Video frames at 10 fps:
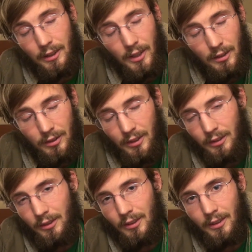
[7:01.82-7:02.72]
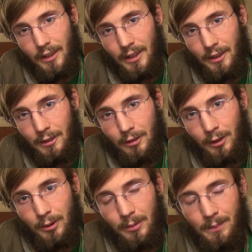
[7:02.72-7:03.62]
he loves us, and he loves
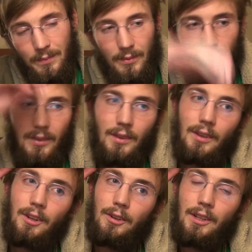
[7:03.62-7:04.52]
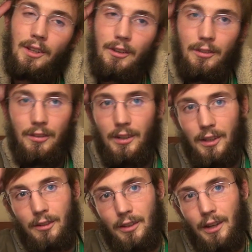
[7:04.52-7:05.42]
you. You know, he loves he
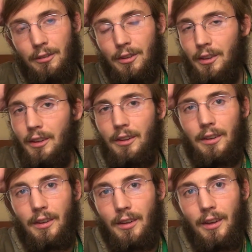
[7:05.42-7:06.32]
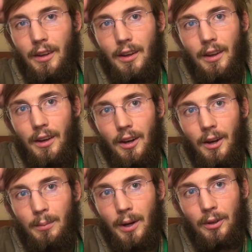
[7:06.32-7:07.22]
loves everything
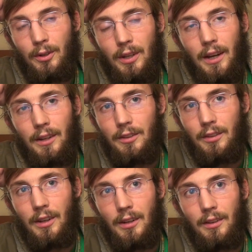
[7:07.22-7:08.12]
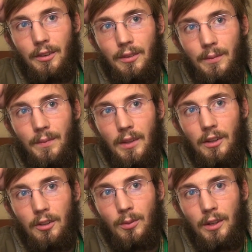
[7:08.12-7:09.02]
about you guys, and
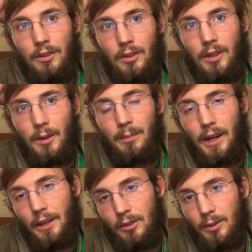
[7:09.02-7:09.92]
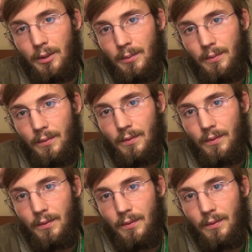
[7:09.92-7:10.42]
he just wants you to come back to him.